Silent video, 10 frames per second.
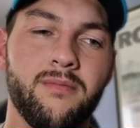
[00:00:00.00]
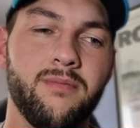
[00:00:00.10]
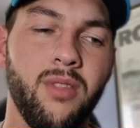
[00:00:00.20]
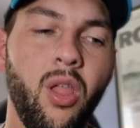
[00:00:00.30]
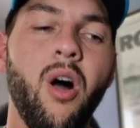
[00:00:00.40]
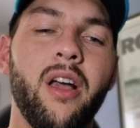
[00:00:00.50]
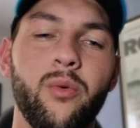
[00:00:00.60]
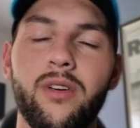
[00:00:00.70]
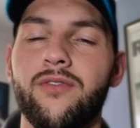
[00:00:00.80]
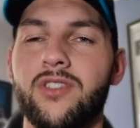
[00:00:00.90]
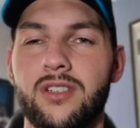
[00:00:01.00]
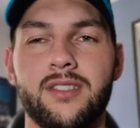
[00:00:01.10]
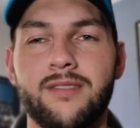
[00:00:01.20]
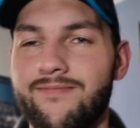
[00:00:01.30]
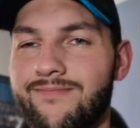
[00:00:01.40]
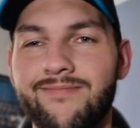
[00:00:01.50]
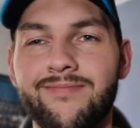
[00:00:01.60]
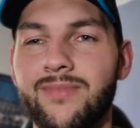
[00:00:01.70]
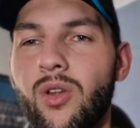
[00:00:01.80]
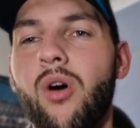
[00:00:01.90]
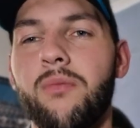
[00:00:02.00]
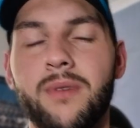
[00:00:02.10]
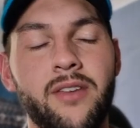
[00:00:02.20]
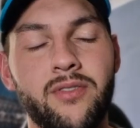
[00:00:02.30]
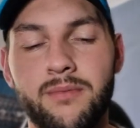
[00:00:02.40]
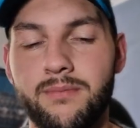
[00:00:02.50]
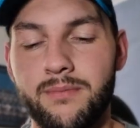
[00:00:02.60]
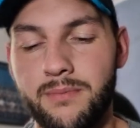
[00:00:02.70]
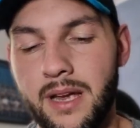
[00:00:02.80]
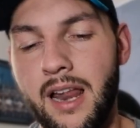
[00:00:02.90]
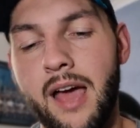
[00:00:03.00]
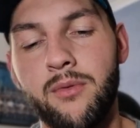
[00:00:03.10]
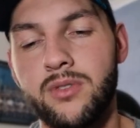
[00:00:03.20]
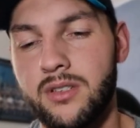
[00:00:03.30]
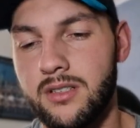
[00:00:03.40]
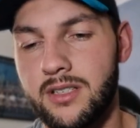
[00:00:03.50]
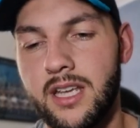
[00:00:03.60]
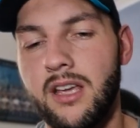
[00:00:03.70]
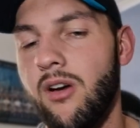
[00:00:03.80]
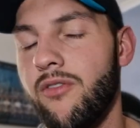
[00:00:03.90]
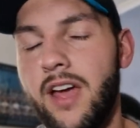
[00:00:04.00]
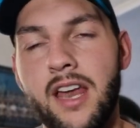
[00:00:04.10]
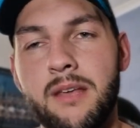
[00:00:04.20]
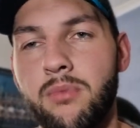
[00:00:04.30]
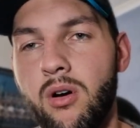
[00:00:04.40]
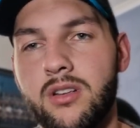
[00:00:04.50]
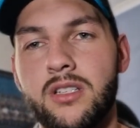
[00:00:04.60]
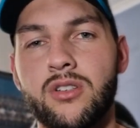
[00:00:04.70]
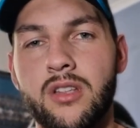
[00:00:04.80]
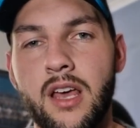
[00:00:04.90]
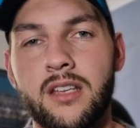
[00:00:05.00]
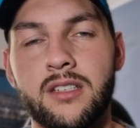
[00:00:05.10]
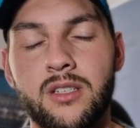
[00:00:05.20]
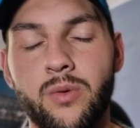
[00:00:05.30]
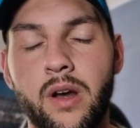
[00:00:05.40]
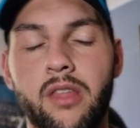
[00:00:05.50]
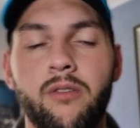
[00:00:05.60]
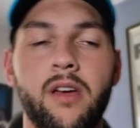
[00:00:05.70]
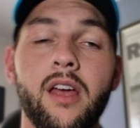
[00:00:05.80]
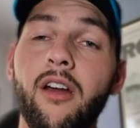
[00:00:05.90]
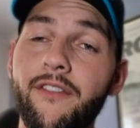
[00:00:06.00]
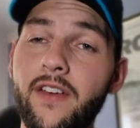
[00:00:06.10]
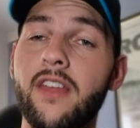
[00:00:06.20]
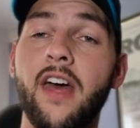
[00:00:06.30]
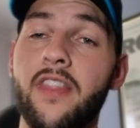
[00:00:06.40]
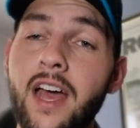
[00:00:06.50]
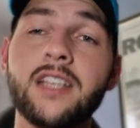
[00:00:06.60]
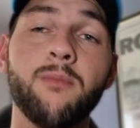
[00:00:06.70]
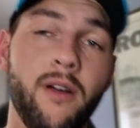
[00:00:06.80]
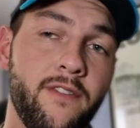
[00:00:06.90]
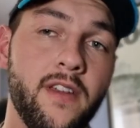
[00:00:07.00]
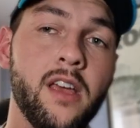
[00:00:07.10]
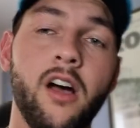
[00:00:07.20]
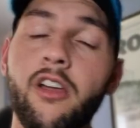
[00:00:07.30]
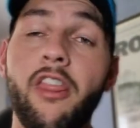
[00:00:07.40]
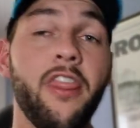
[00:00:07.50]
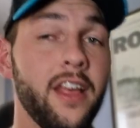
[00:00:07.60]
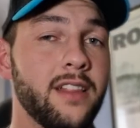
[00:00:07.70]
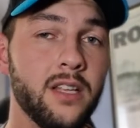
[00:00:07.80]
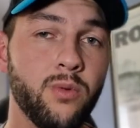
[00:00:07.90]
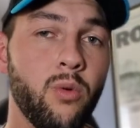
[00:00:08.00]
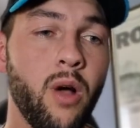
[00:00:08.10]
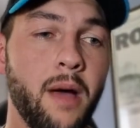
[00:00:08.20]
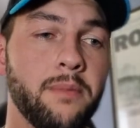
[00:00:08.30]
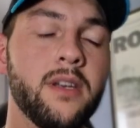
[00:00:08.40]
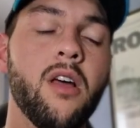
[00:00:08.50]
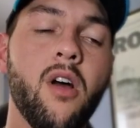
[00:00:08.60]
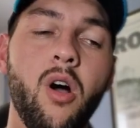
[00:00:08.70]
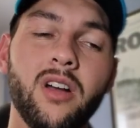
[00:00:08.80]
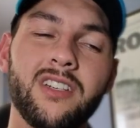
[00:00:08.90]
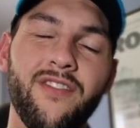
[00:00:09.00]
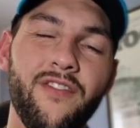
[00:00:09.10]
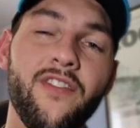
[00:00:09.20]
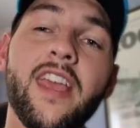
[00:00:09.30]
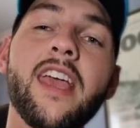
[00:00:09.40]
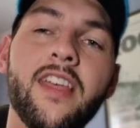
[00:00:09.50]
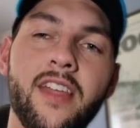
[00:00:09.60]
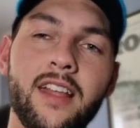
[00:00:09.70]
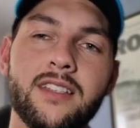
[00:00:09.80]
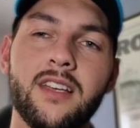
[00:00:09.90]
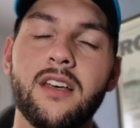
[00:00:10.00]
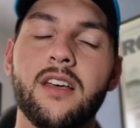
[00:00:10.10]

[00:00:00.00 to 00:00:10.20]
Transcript: like we've just not even been able to tick off any box in 2023. And I fear that. That is my fear. I don't think that's what will happen. I just fear that